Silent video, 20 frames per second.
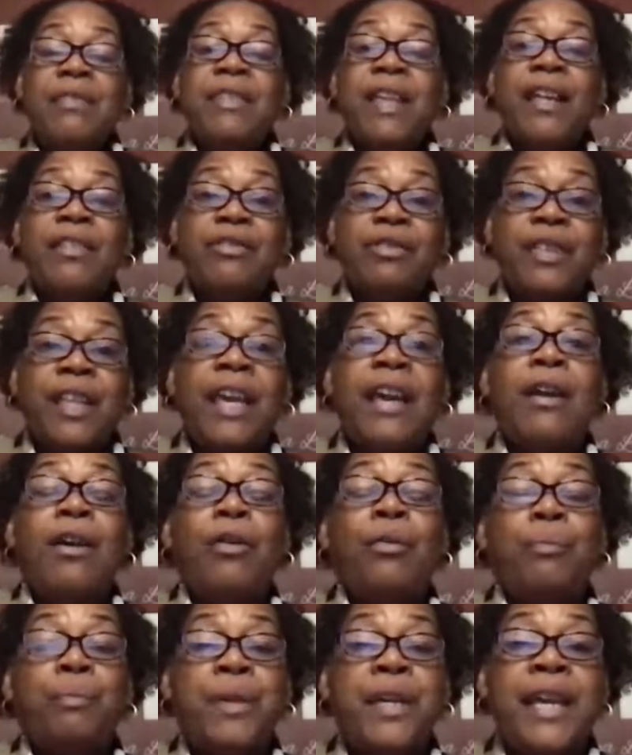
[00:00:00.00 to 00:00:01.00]
that
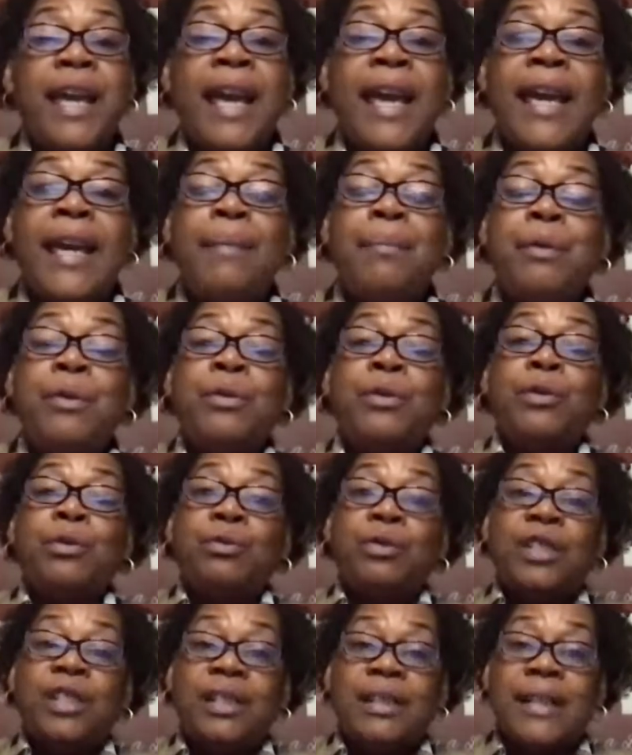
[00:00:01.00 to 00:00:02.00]
they'll be able
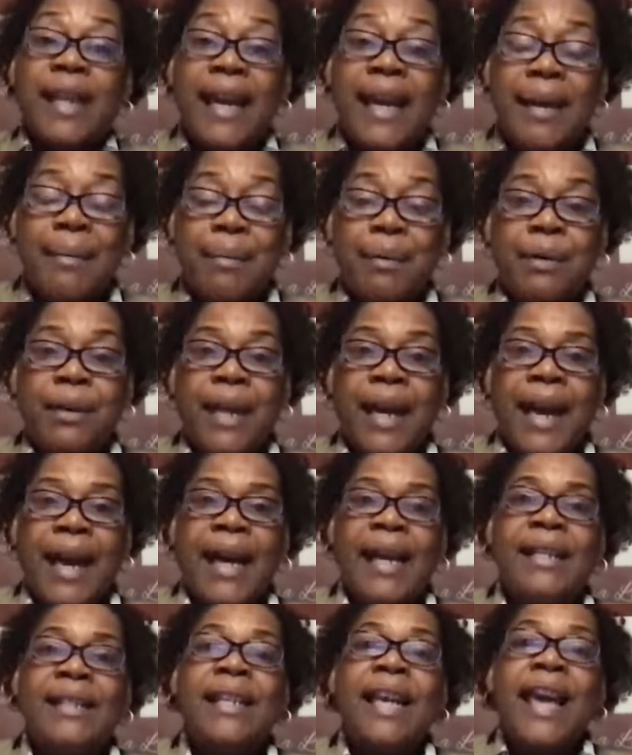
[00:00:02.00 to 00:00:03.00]
to
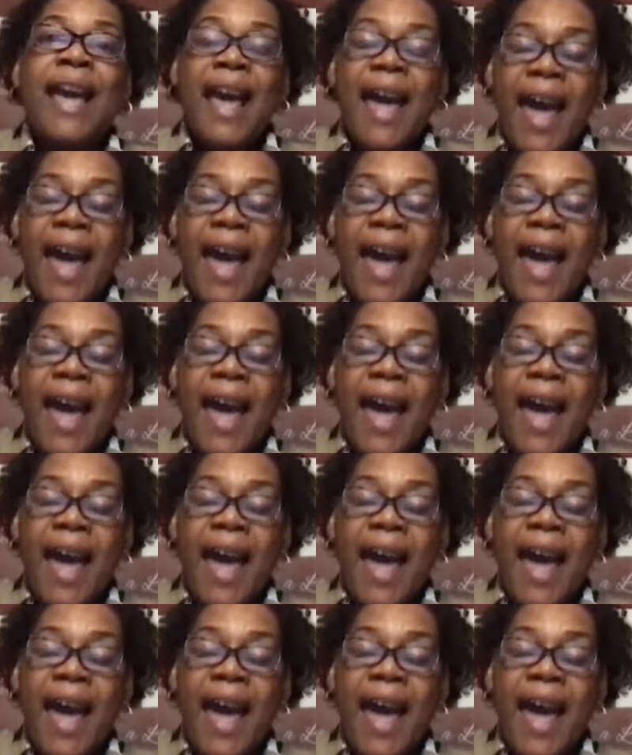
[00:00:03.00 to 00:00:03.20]
stabilize